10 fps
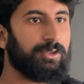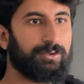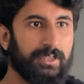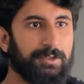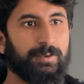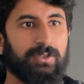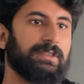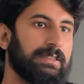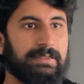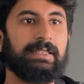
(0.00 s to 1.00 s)
to this because
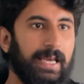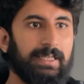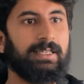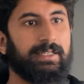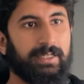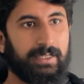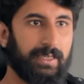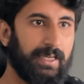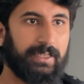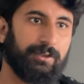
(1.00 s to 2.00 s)
it's analytic
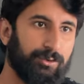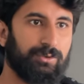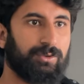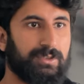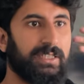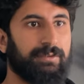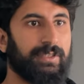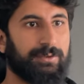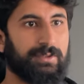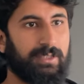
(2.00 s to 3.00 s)
and I can do those
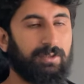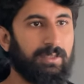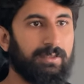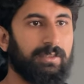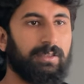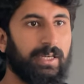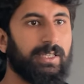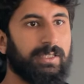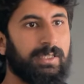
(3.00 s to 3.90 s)
derivatives and all, right?